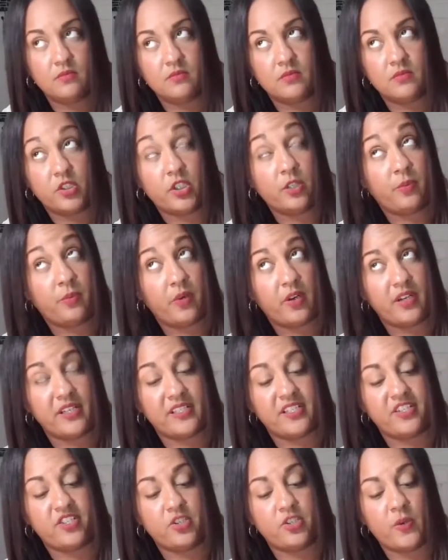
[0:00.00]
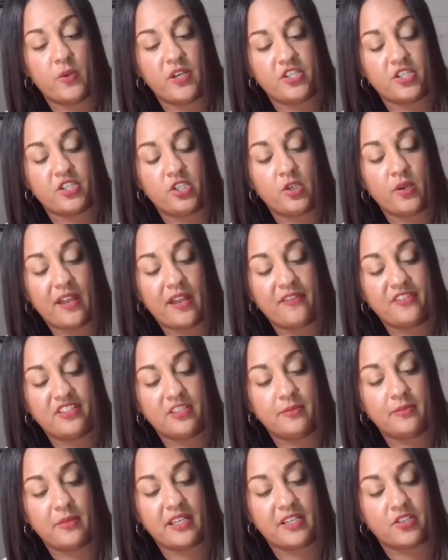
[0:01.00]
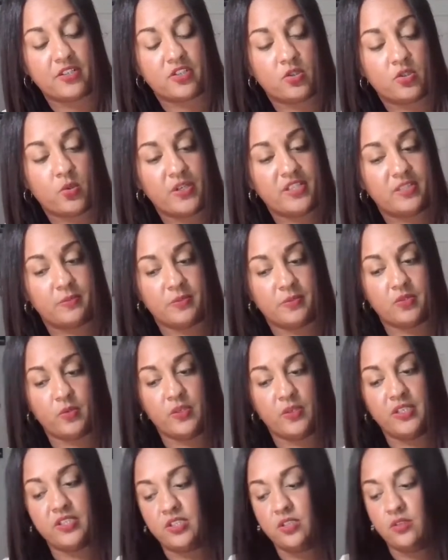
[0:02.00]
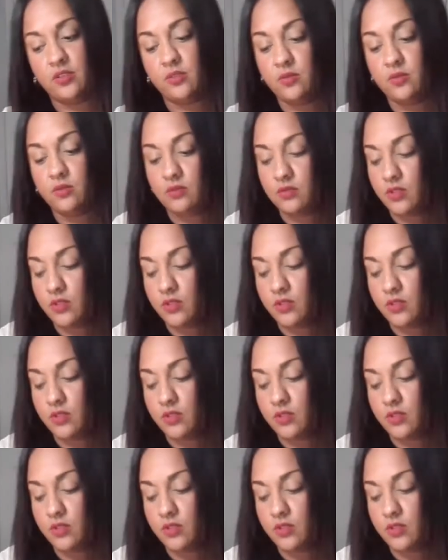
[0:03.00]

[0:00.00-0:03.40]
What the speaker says: Third party situation. You're having to make a choice between two,